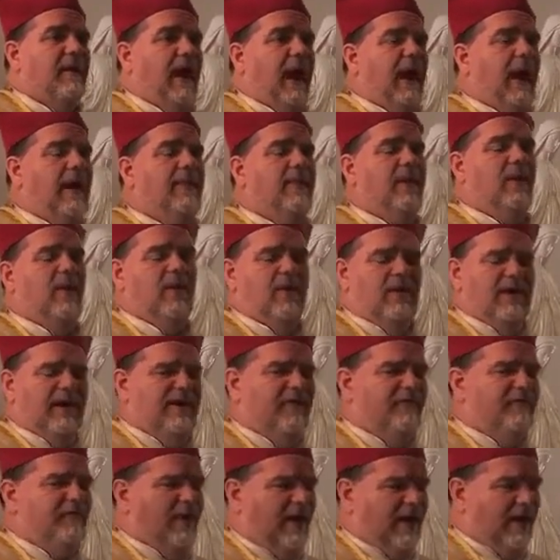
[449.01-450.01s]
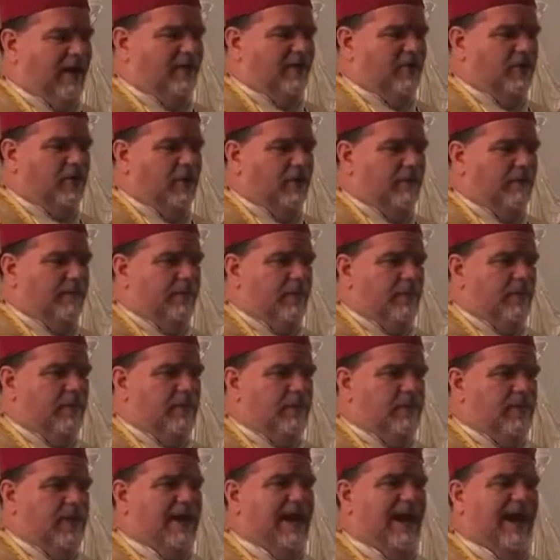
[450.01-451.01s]
and the Holy Father,
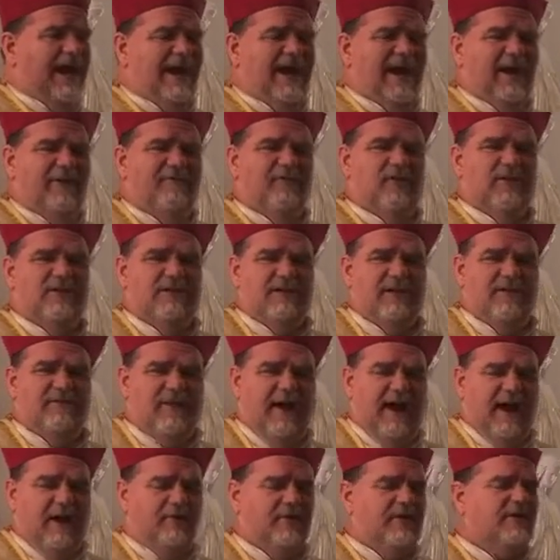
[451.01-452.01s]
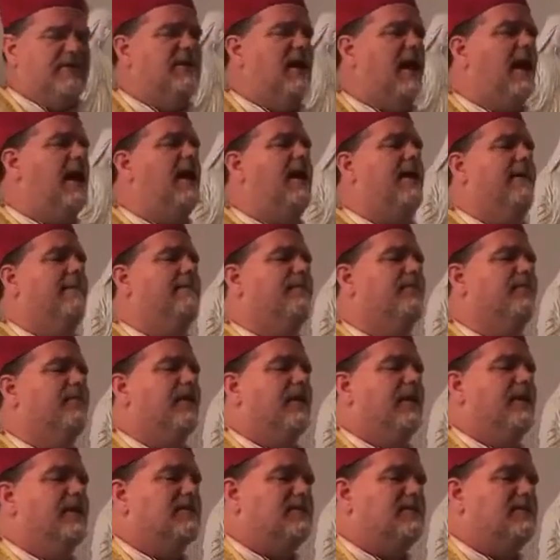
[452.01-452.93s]
the Caiaphas of our times,